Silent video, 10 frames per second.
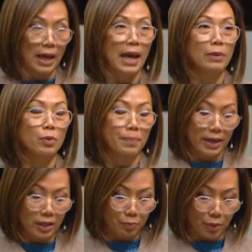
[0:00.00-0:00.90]
and will bear
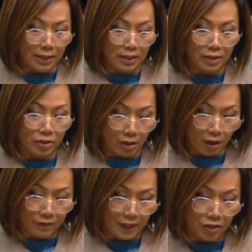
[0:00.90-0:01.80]
the brunt
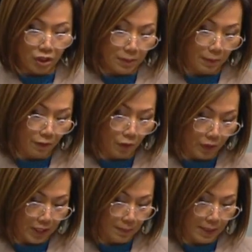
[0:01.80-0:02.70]
of this just before
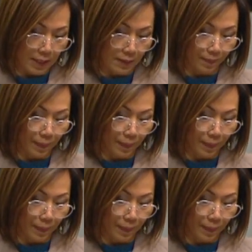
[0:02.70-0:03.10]
Christmas.